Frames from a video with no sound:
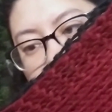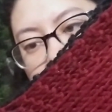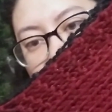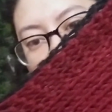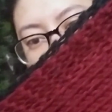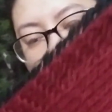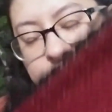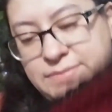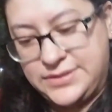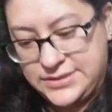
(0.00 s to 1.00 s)

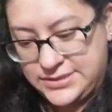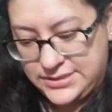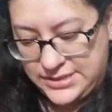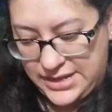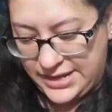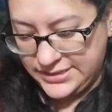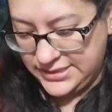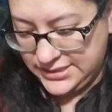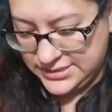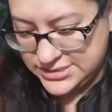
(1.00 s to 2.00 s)
I
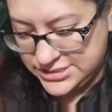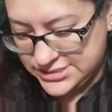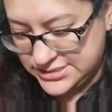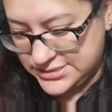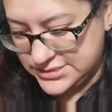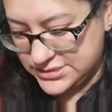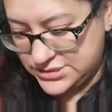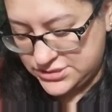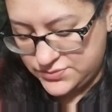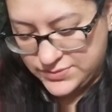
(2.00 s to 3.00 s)
think is just
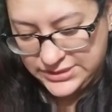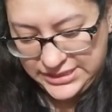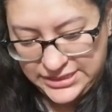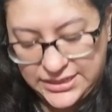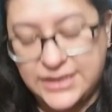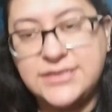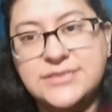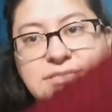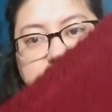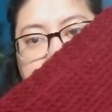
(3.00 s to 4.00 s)
really
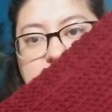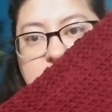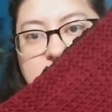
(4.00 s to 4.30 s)
nice